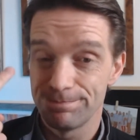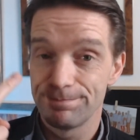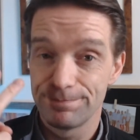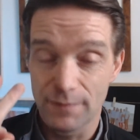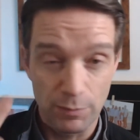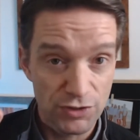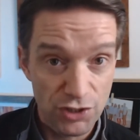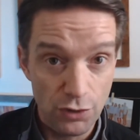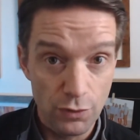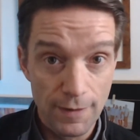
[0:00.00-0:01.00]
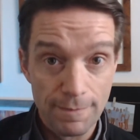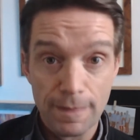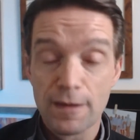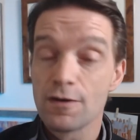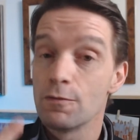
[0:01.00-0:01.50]
Number 2,
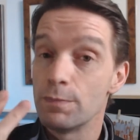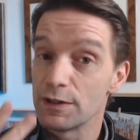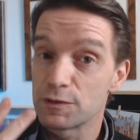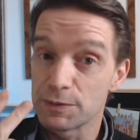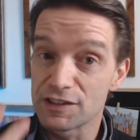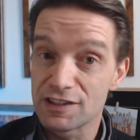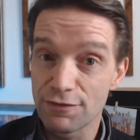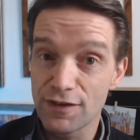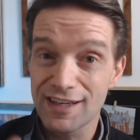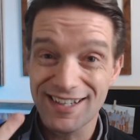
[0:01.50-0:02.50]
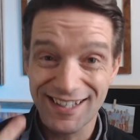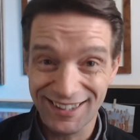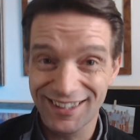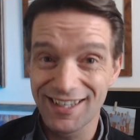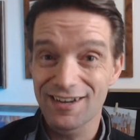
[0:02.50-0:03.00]
be specific and
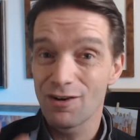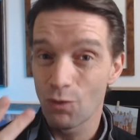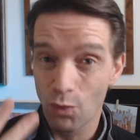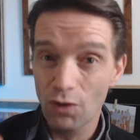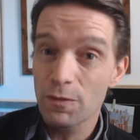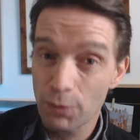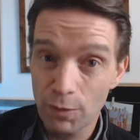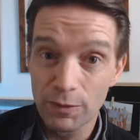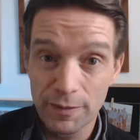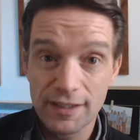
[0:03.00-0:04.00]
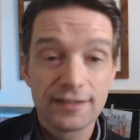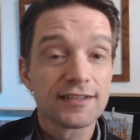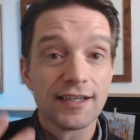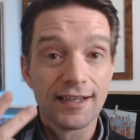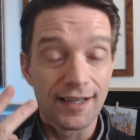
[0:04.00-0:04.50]
clear what the problem is
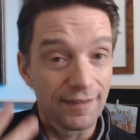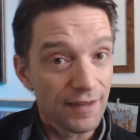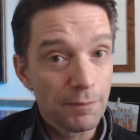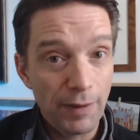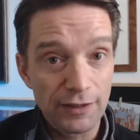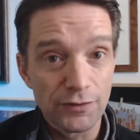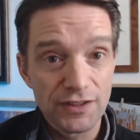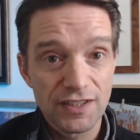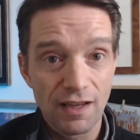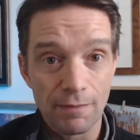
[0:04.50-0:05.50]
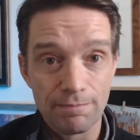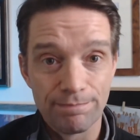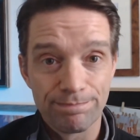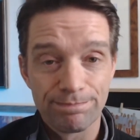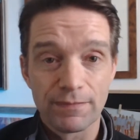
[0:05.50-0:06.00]
and the impact on the team.
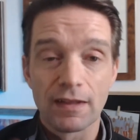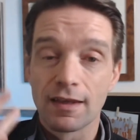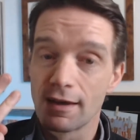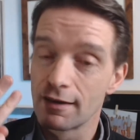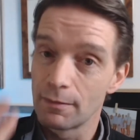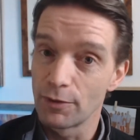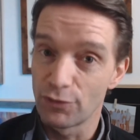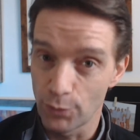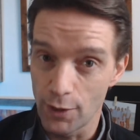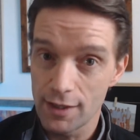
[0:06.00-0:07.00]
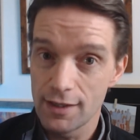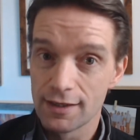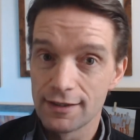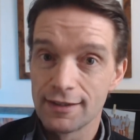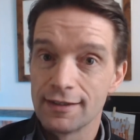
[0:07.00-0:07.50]
Number 3,
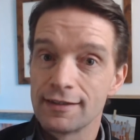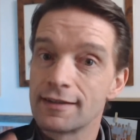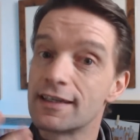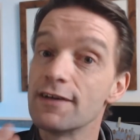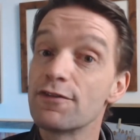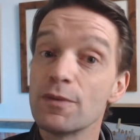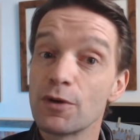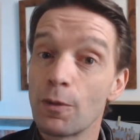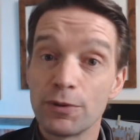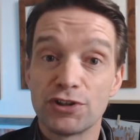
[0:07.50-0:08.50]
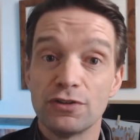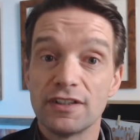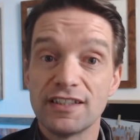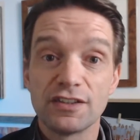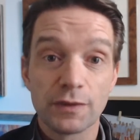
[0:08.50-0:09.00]
give them an
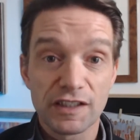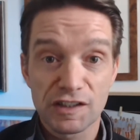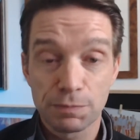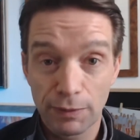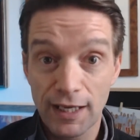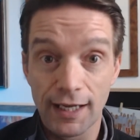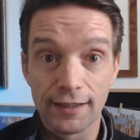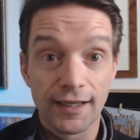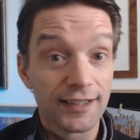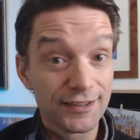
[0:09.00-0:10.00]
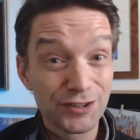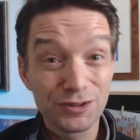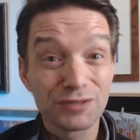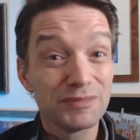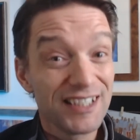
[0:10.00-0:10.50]
opportunity to explain and do
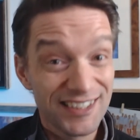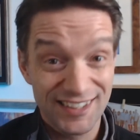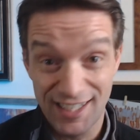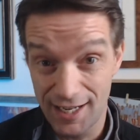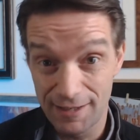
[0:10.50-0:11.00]
some listening.